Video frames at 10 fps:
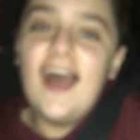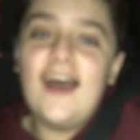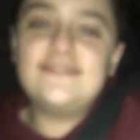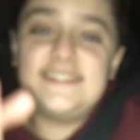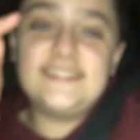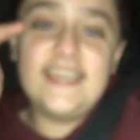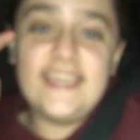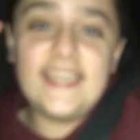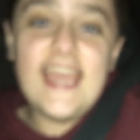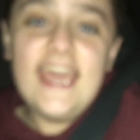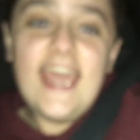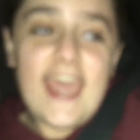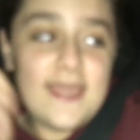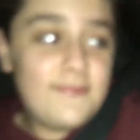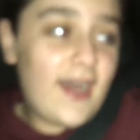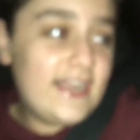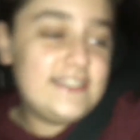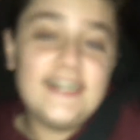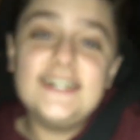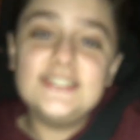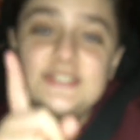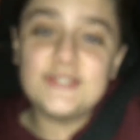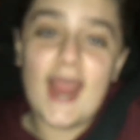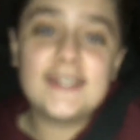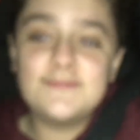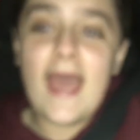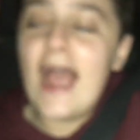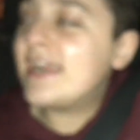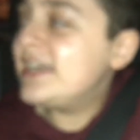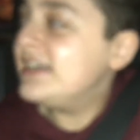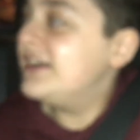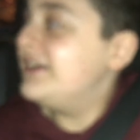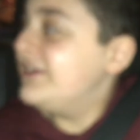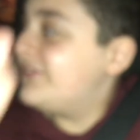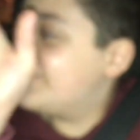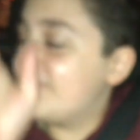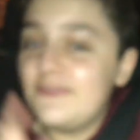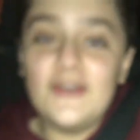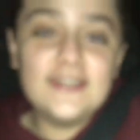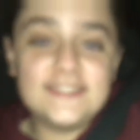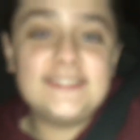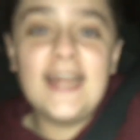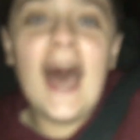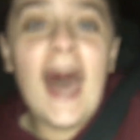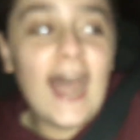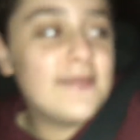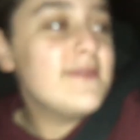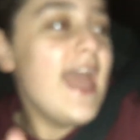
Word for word: after seeing Empire Strikes Back for the first time,